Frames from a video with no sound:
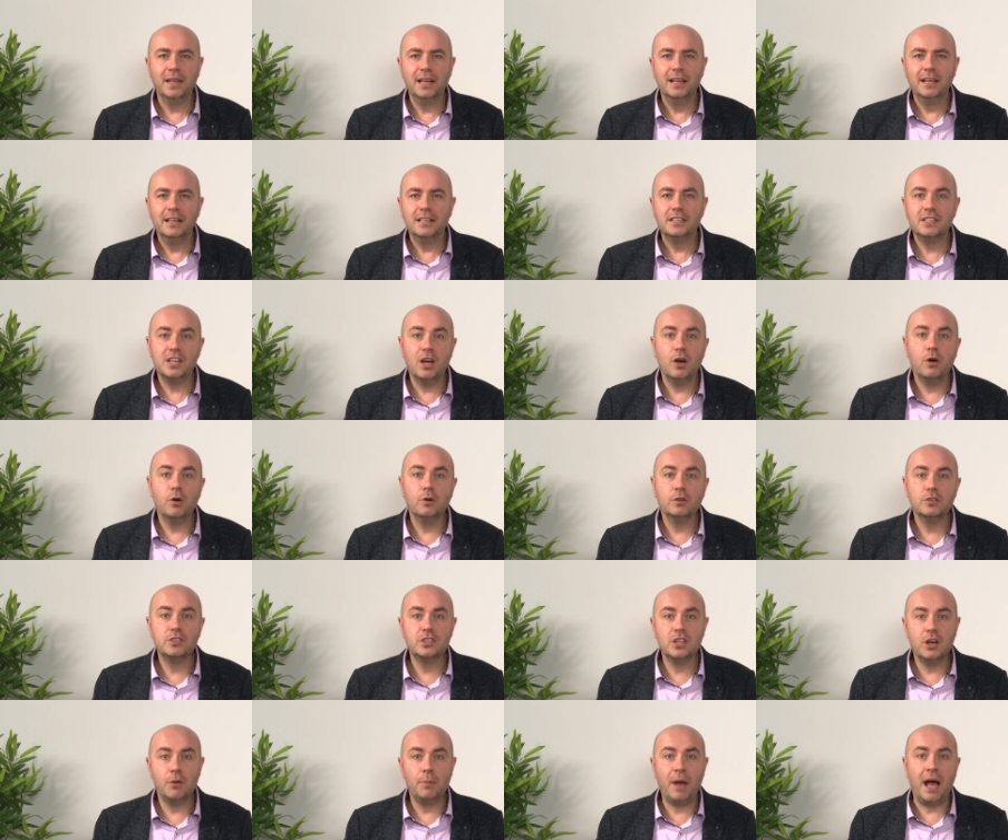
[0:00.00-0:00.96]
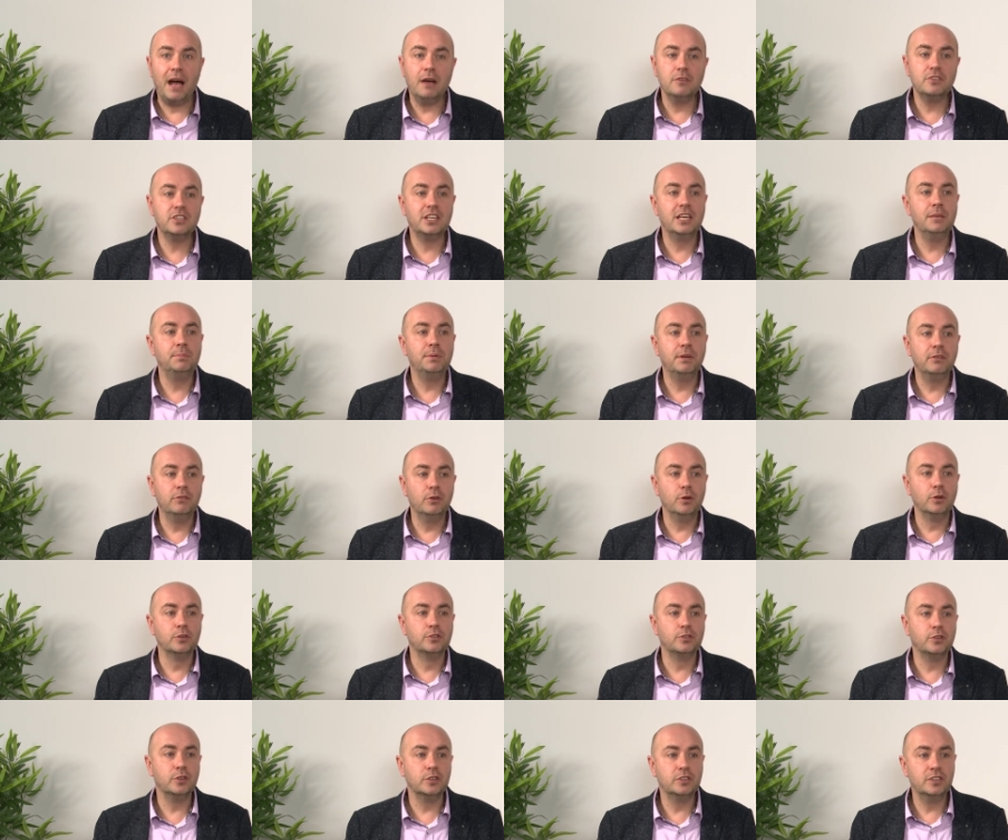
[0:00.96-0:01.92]
So some housekeeping
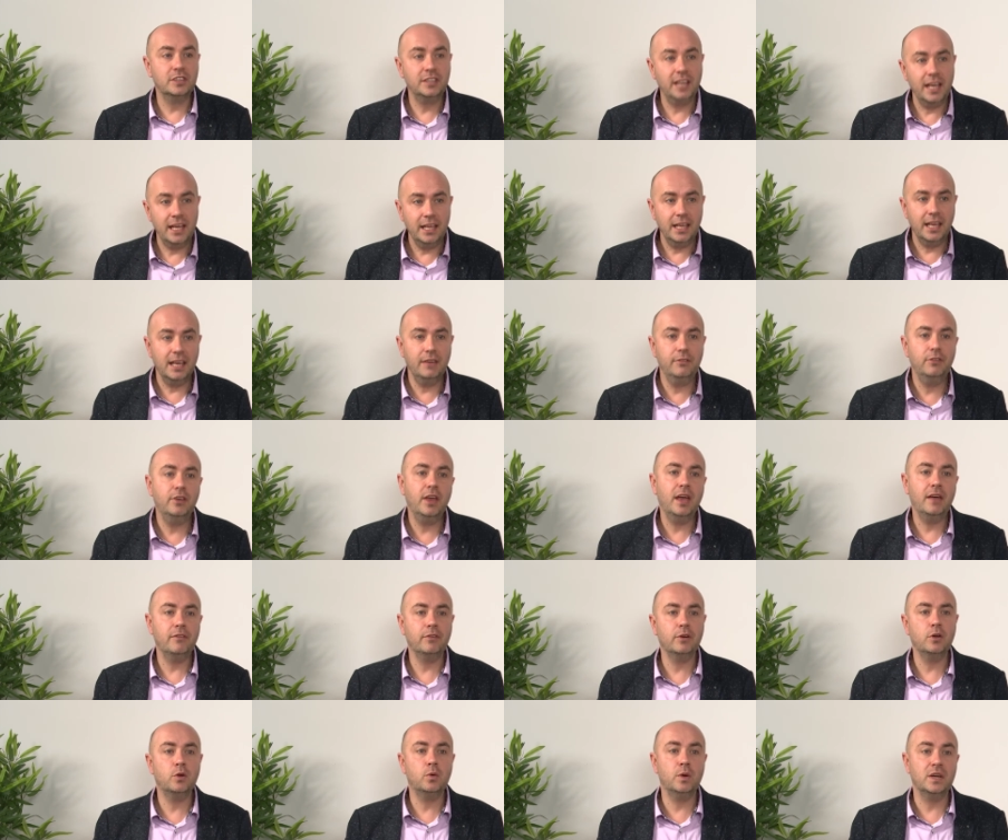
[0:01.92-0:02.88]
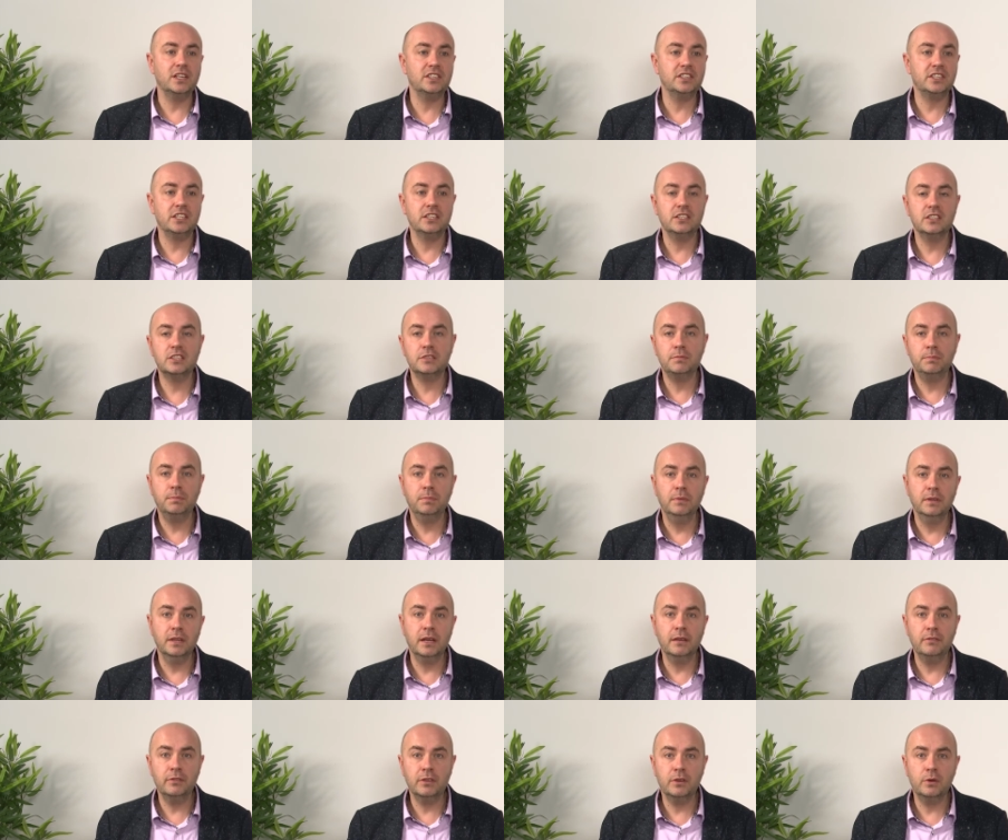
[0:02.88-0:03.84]
rules for today. If you have a question,
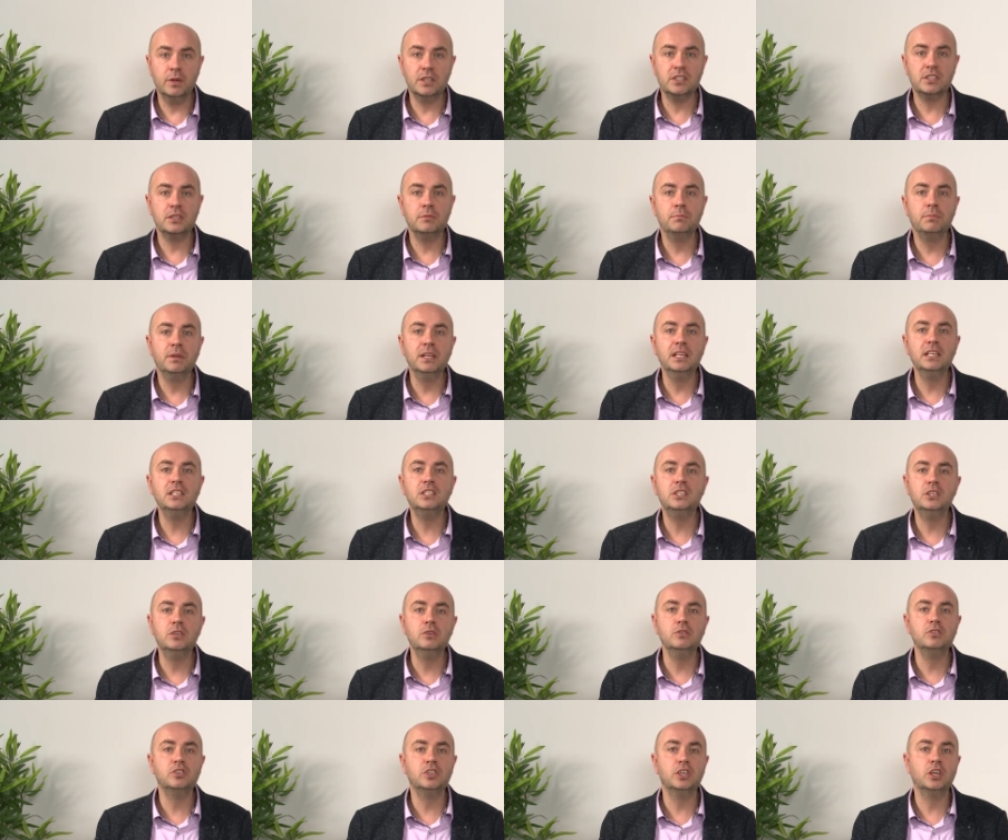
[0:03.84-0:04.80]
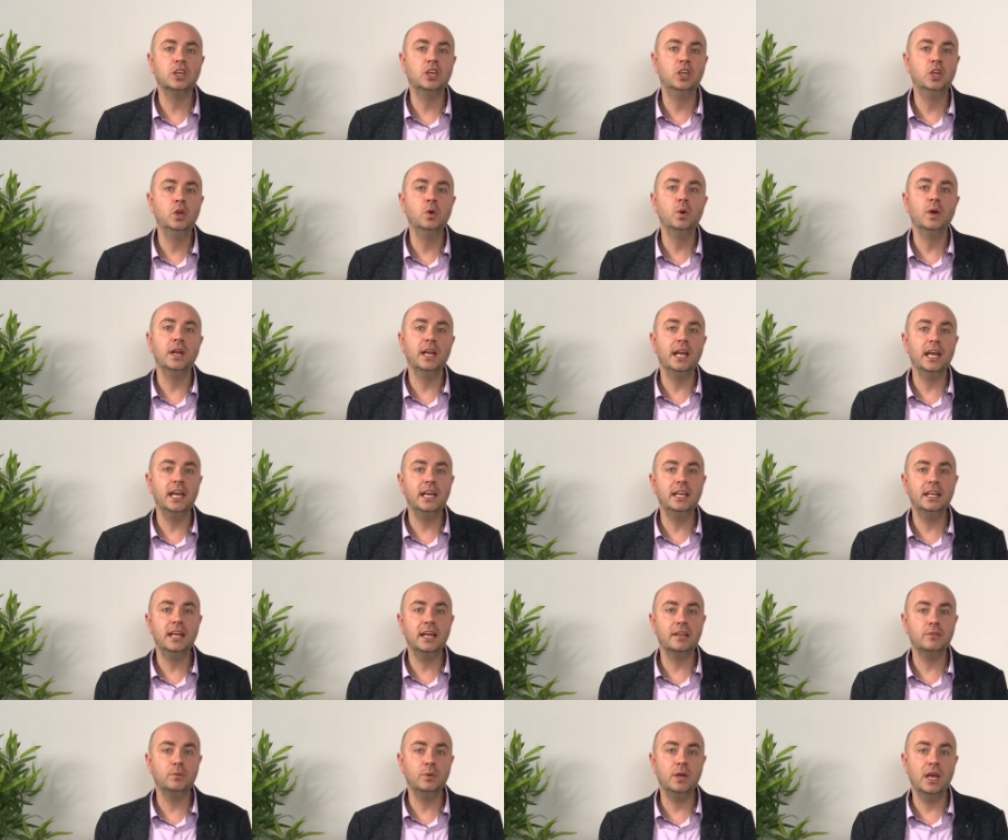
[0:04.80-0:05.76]
please use the Q&A
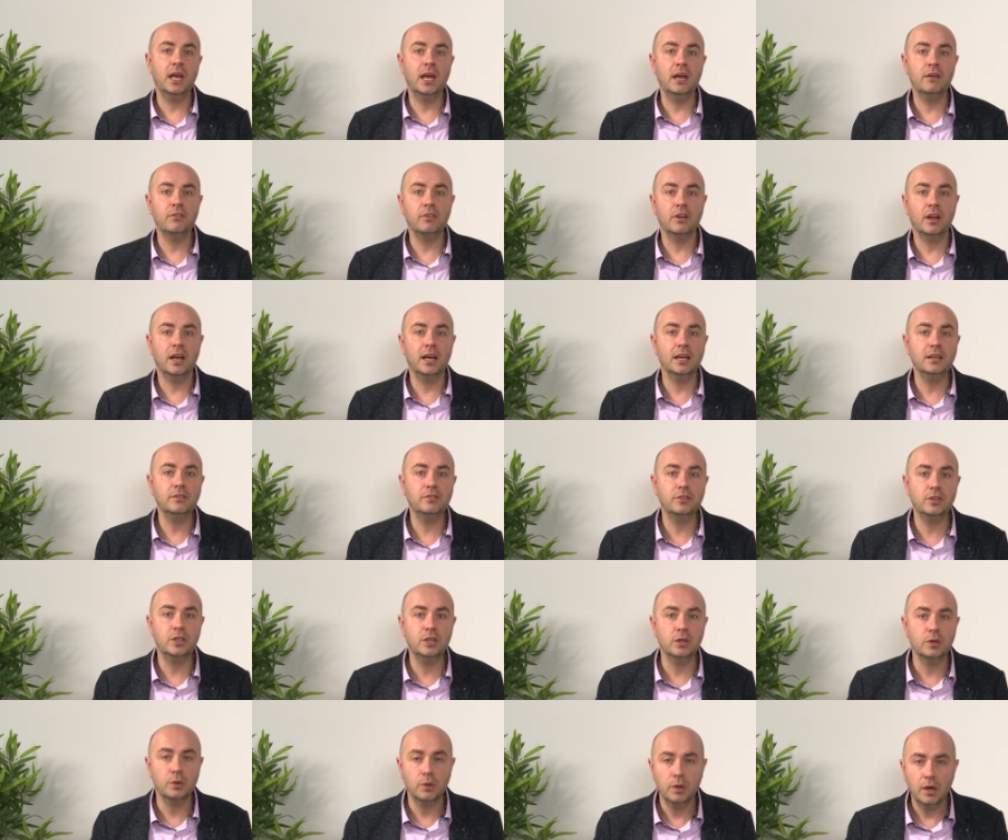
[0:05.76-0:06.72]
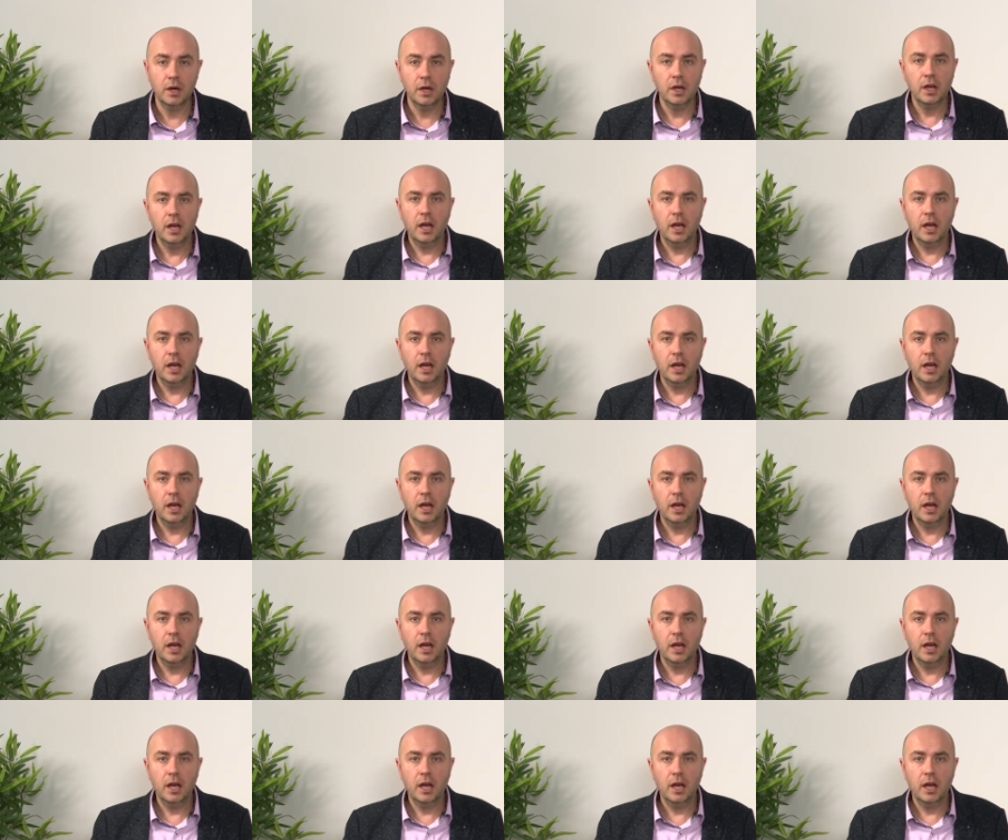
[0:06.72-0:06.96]
that we have aligned for you.